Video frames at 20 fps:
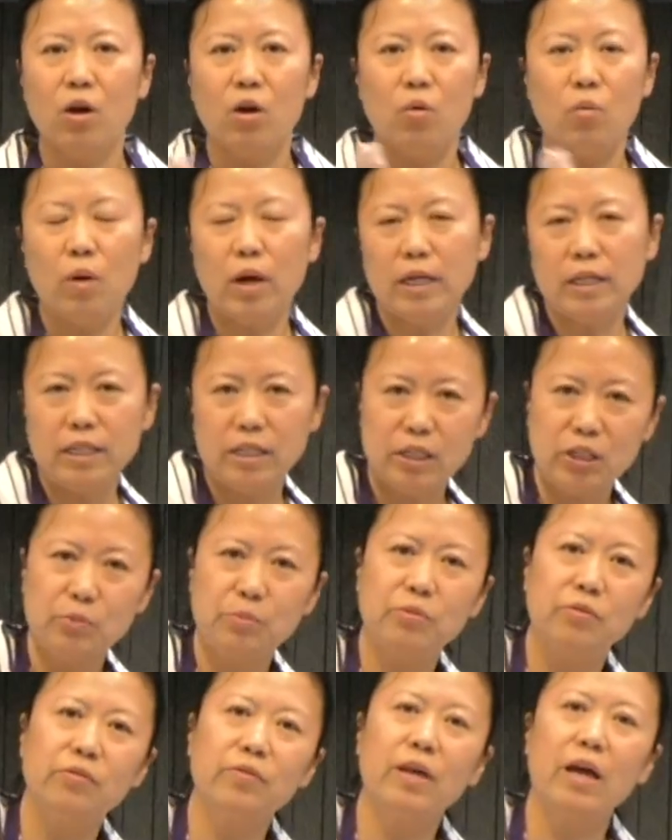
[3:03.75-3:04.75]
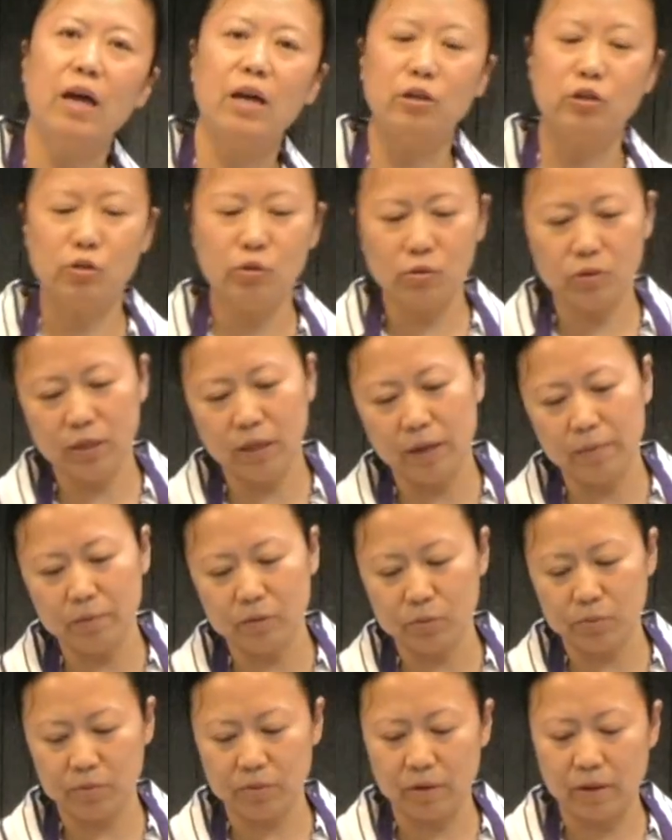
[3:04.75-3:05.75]
1 teaspoon of that, 2
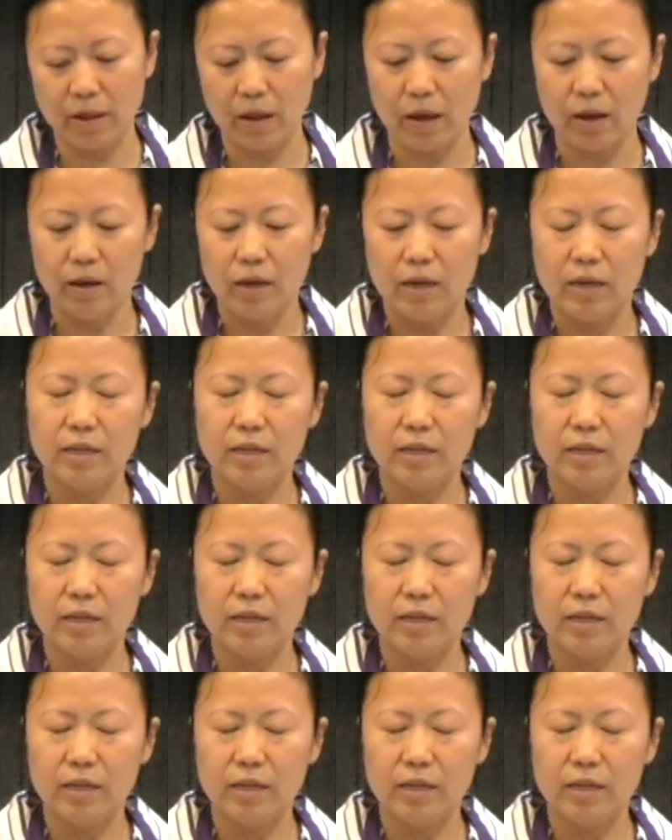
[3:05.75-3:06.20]
tablespoons of that.